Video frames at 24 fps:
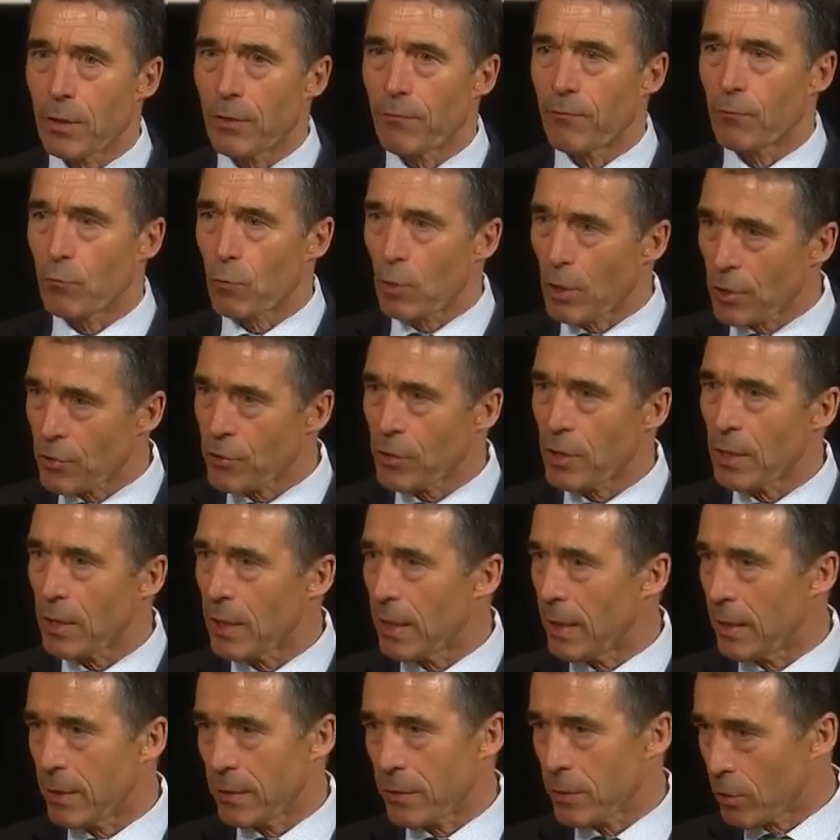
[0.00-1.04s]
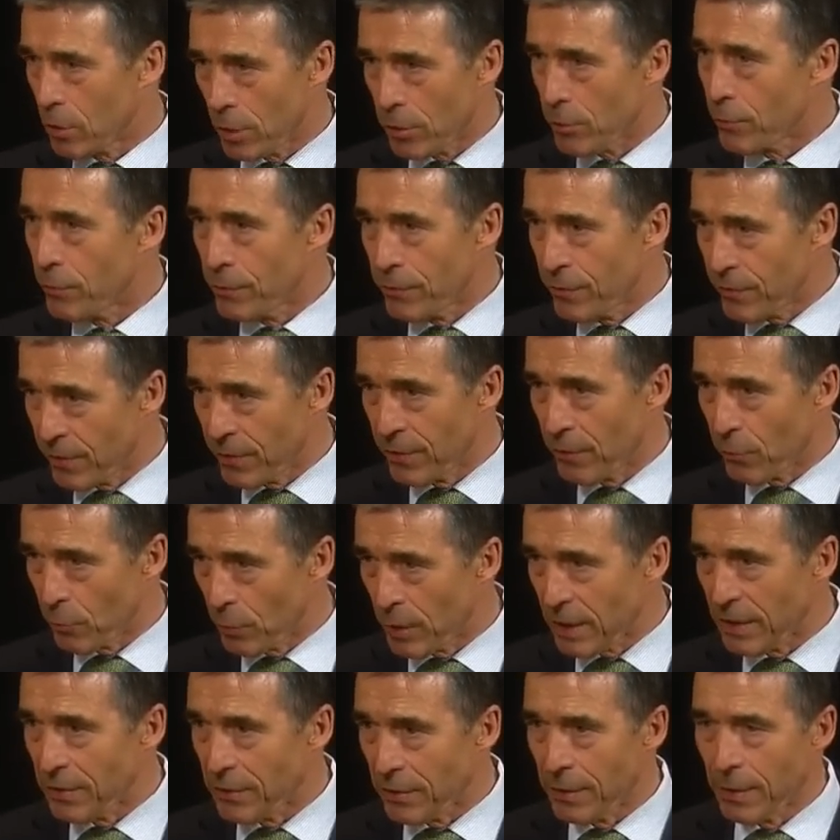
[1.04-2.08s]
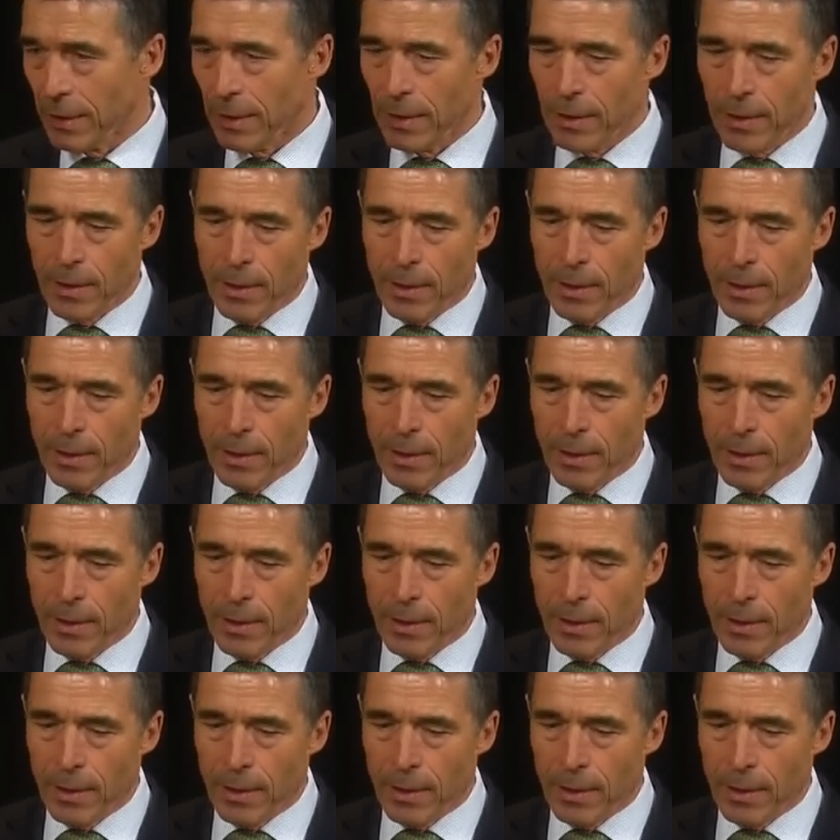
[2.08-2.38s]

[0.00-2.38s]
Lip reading: of Russia and countries in the region